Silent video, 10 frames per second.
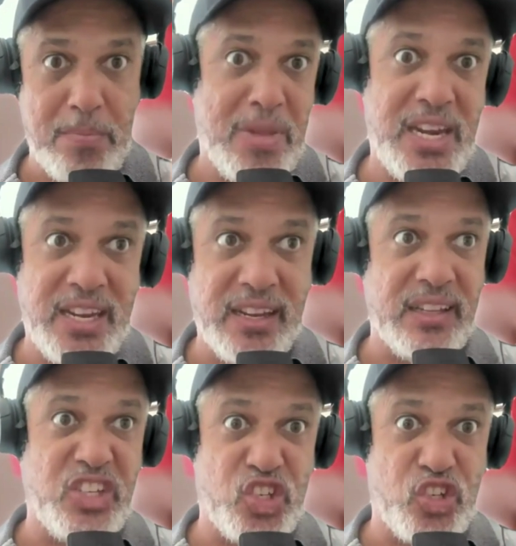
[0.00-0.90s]

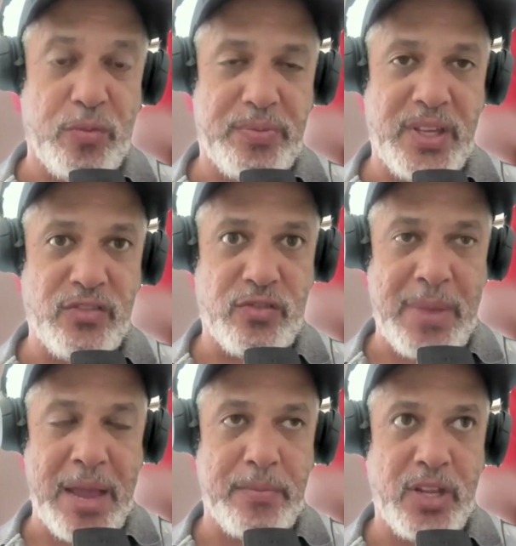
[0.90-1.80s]
immediately stop things from
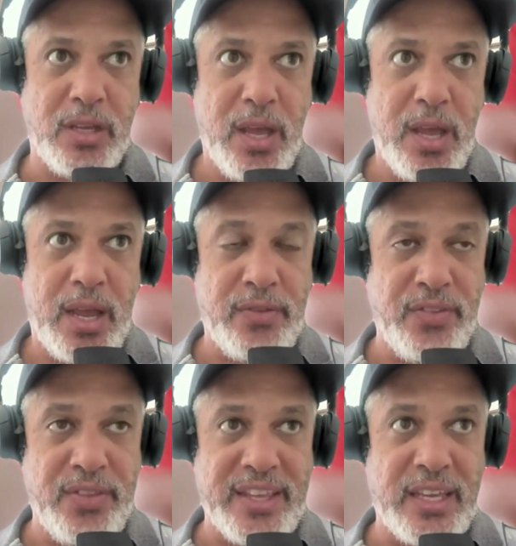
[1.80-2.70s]
happening, and
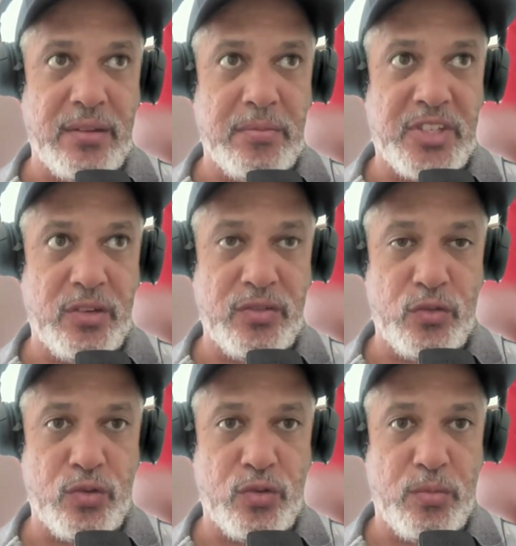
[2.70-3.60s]
then they get themselves
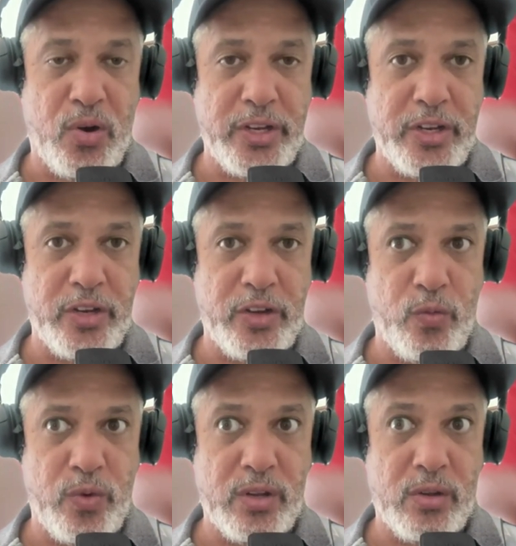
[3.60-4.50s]
into a bind and
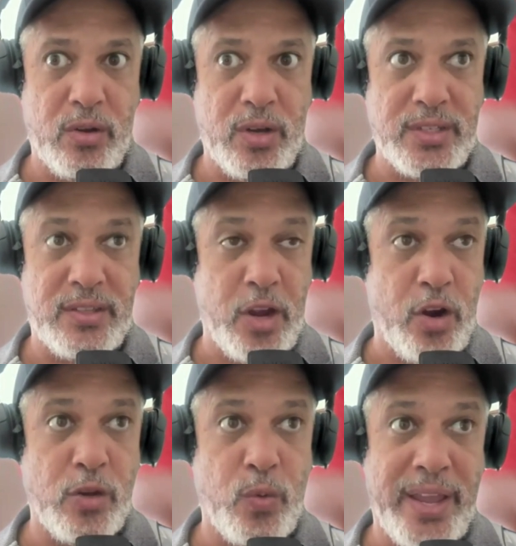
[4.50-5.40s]
realize the only
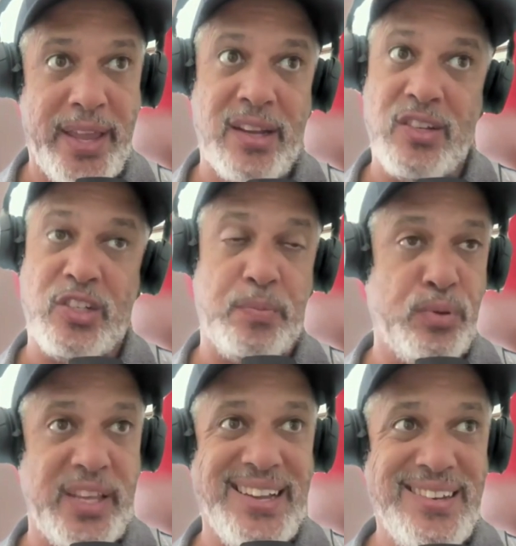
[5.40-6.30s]
way out is to pull their
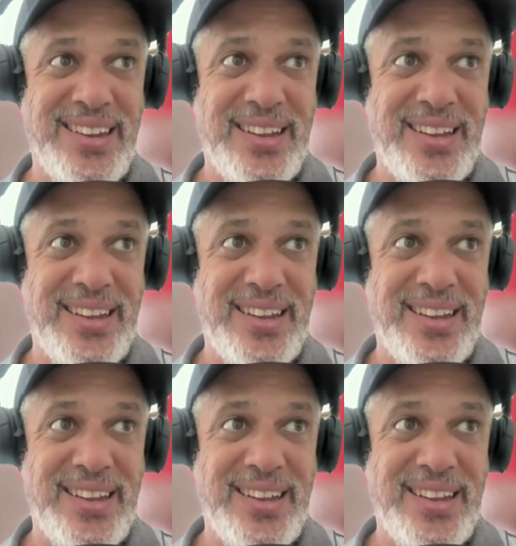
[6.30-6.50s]
gun.